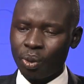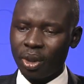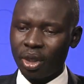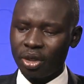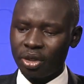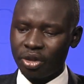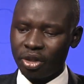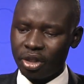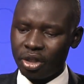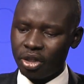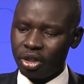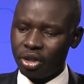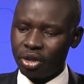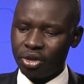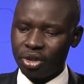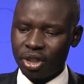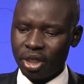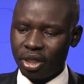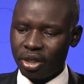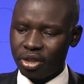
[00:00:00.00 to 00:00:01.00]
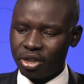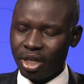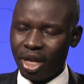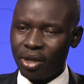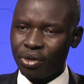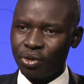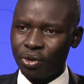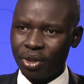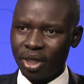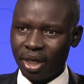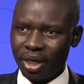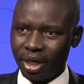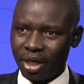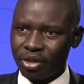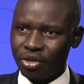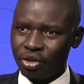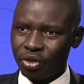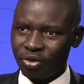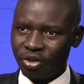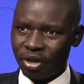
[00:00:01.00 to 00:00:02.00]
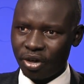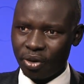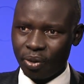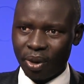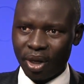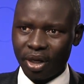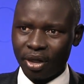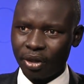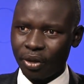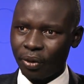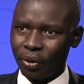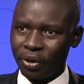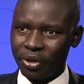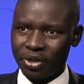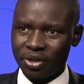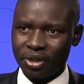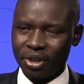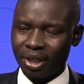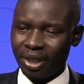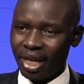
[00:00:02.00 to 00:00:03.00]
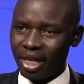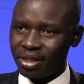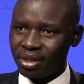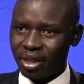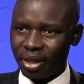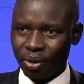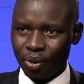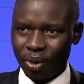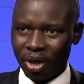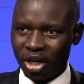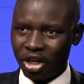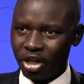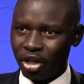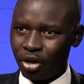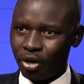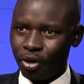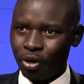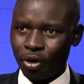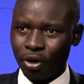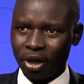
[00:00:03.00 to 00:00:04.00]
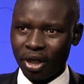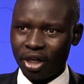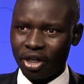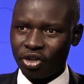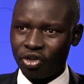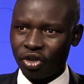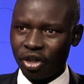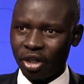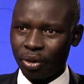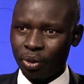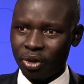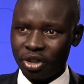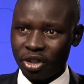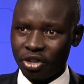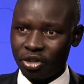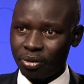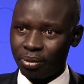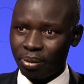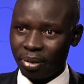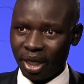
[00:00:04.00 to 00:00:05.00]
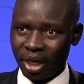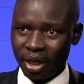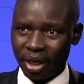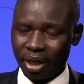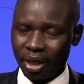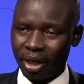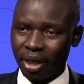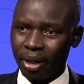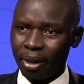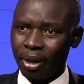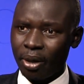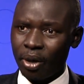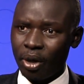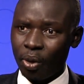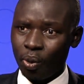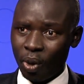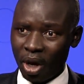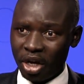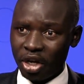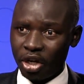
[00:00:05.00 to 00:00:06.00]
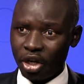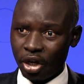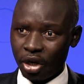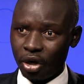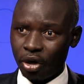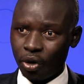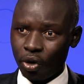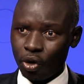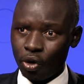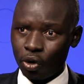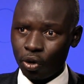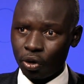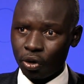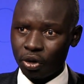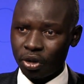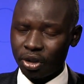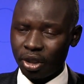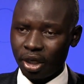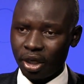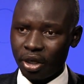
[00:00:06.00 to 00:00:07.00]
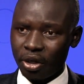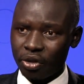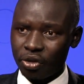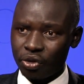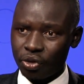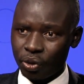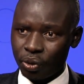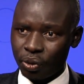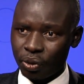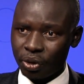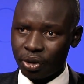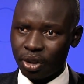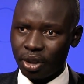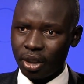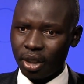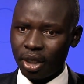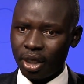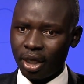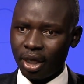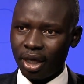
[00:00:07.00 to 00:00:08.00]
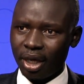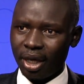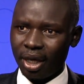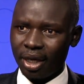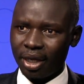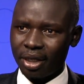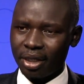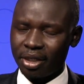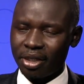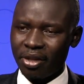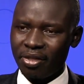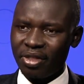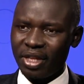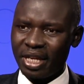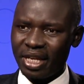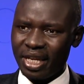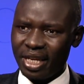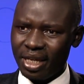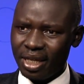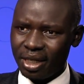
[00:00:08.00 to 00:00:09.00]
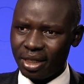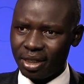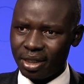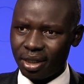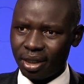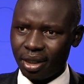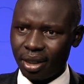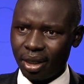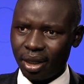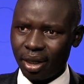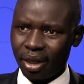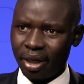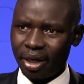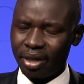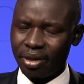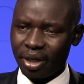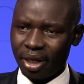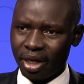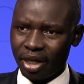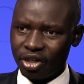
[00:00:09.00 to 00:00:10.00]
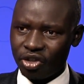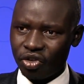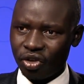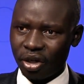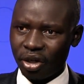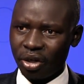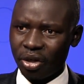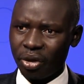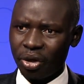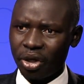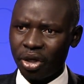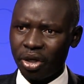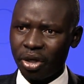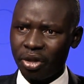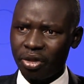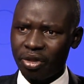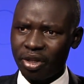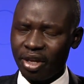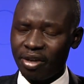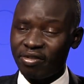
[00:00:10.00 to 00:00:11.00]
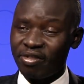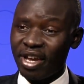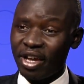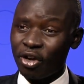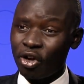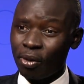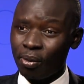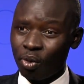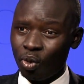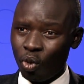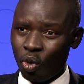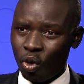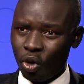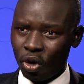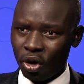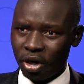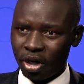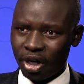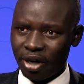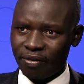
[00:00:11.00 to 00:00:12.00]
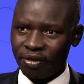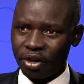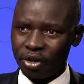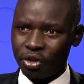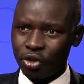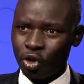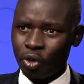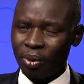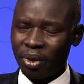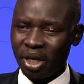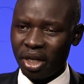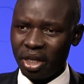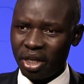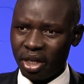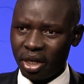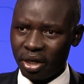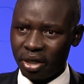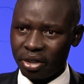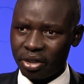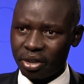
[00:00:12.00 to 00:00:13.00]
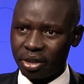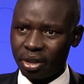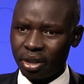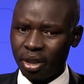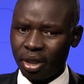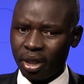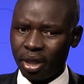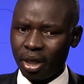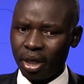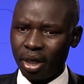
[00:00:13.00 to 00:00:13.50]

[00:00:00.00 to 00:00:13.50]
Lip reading: Well, you see, South Sudan, as you very well know, is less than 1 year old country. It will just be 1 year old soon. And the need in the country, the effect of war after so many years,